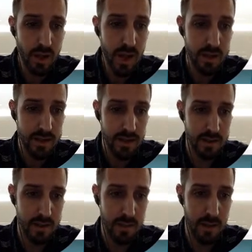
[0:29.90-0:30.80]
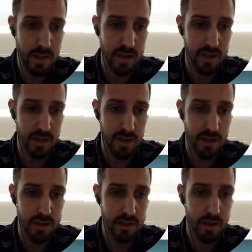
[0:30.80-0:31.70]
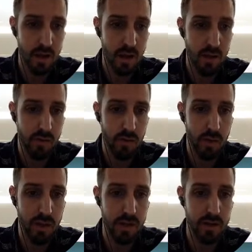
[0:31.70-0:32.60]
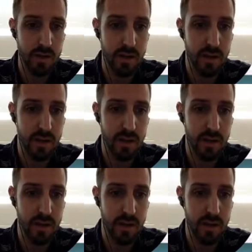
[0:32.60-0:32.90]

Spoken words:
access the page settings for any of those